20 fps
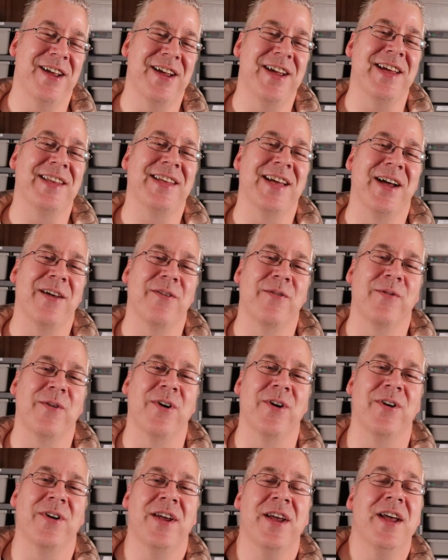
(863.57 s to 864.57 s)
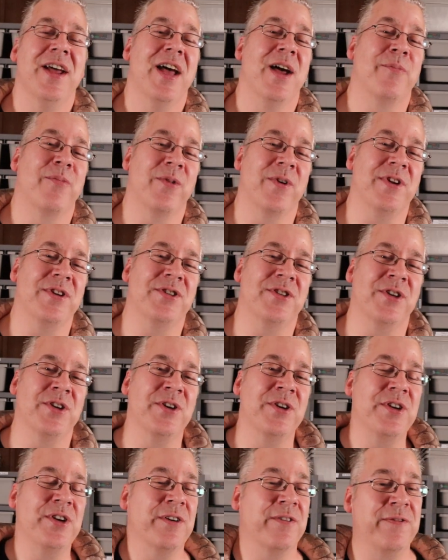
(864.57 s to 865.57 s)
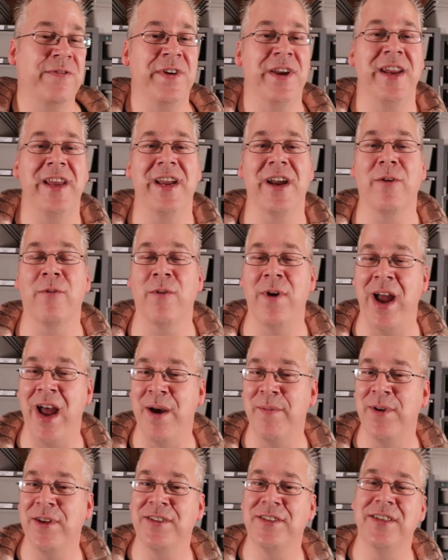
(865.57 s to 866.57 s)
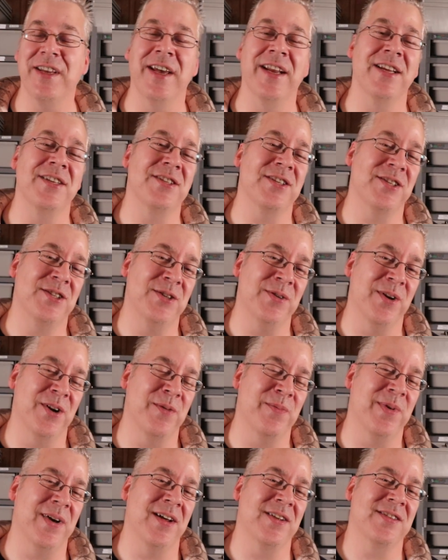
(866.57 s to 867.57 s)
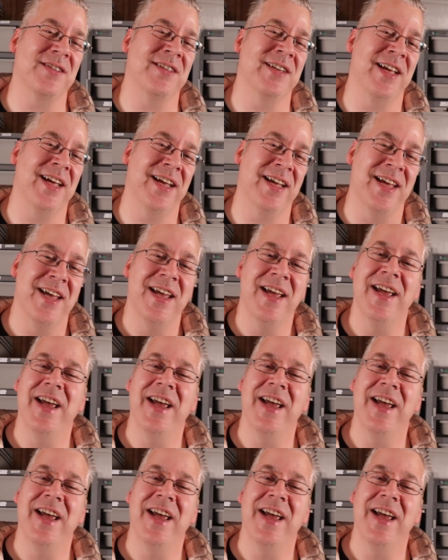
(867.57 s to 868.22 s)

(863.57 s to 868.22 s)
get down the road and pretty soon you're feeding it rabbits and it's a 200 pound snake